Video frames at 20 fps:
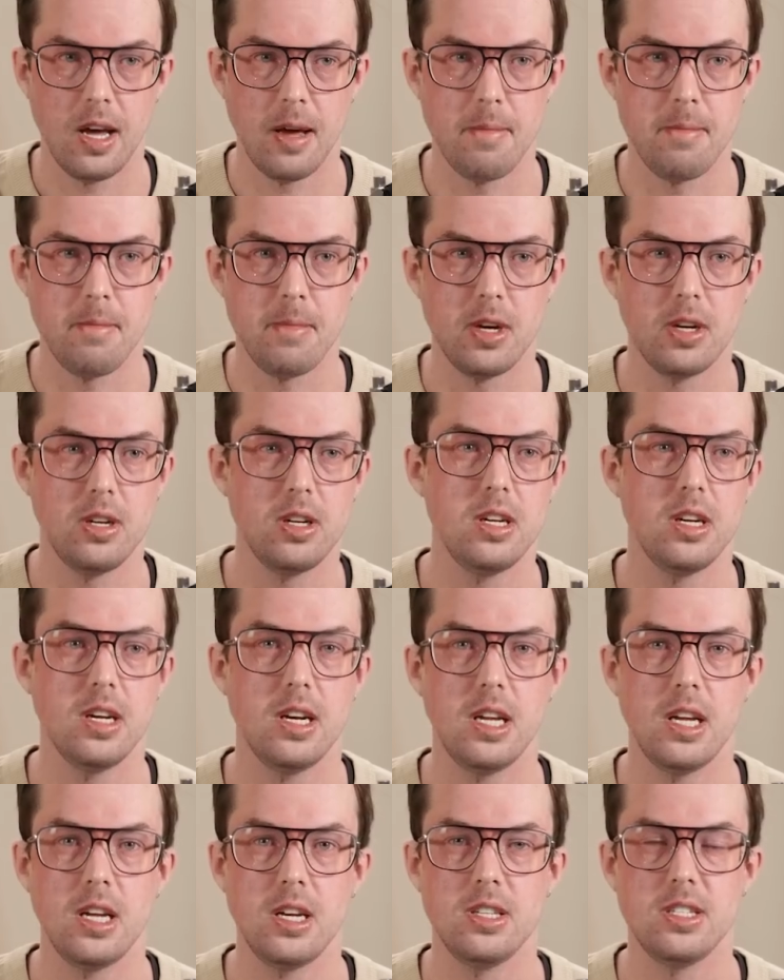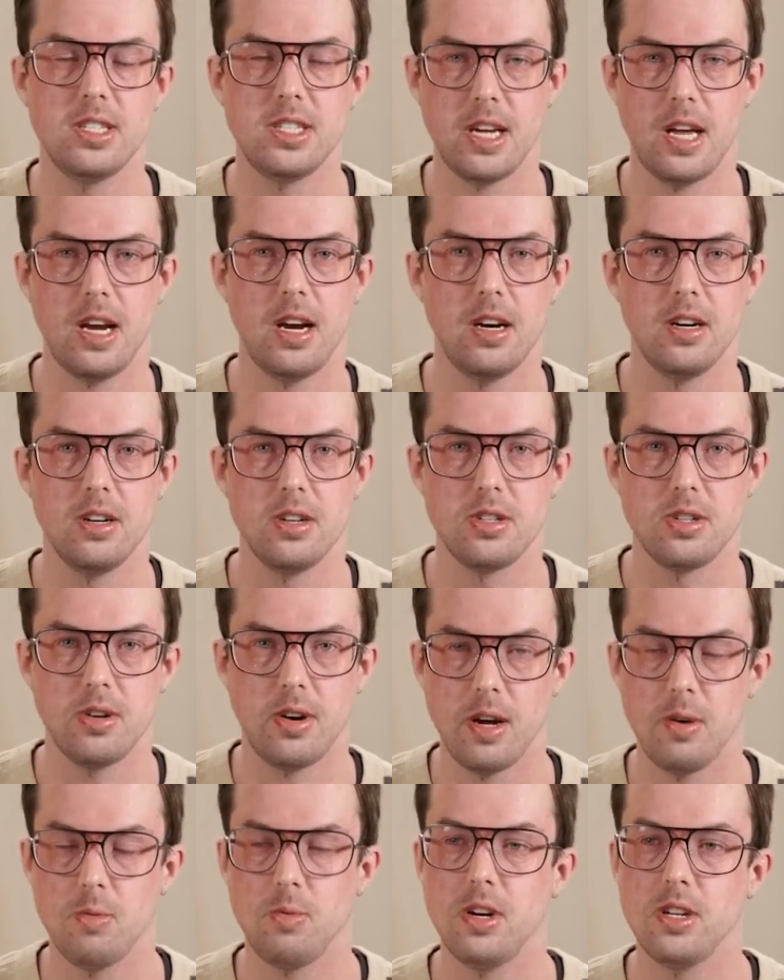$1 million in Tether. So
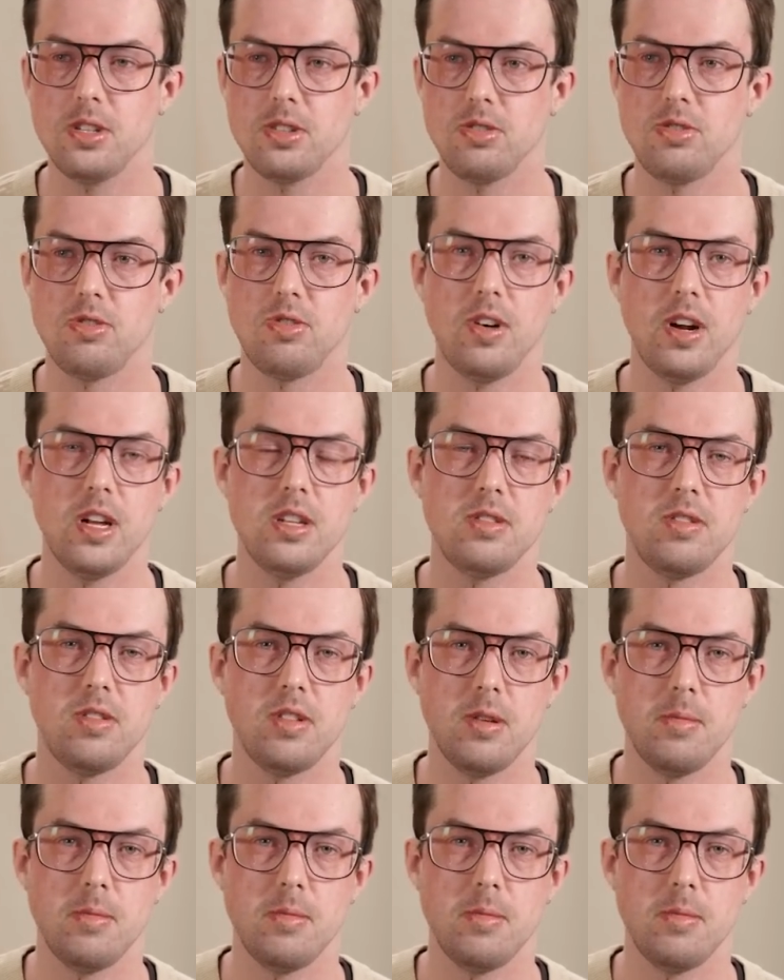I want to transfer